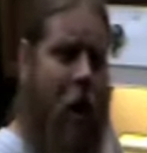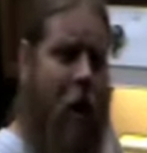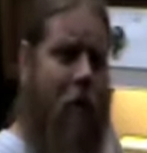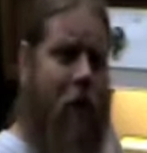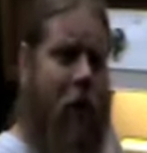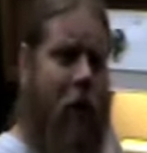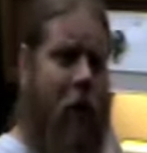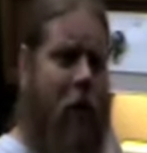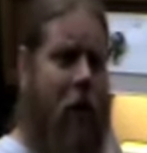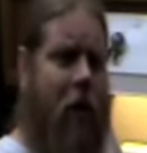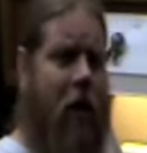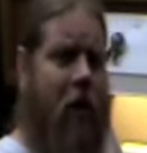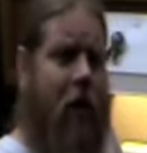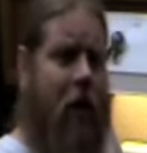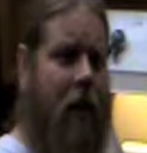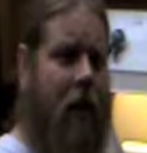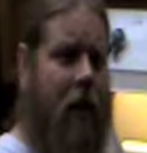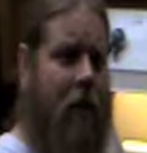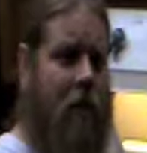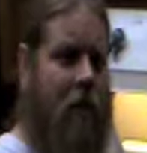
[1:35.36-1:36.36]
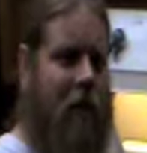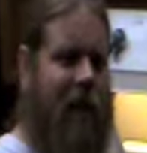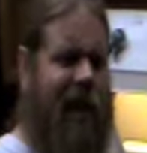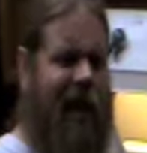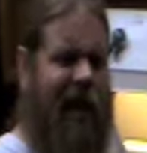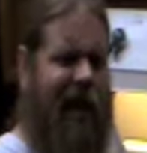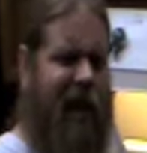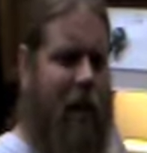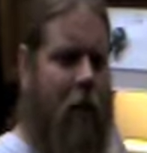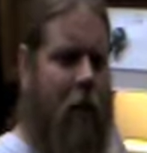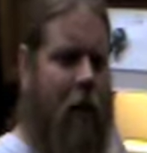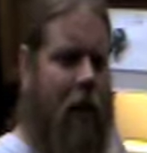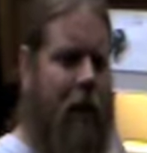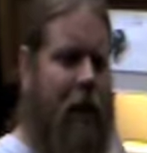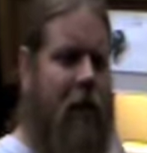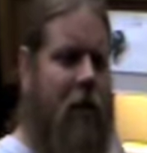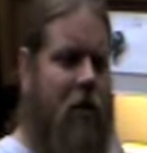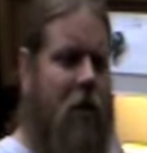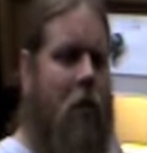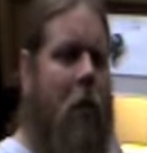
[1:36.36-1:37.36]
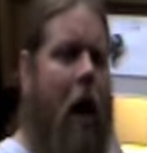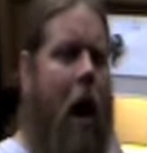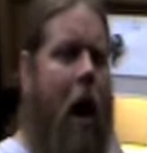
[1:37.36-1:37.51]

to overcook things to get it too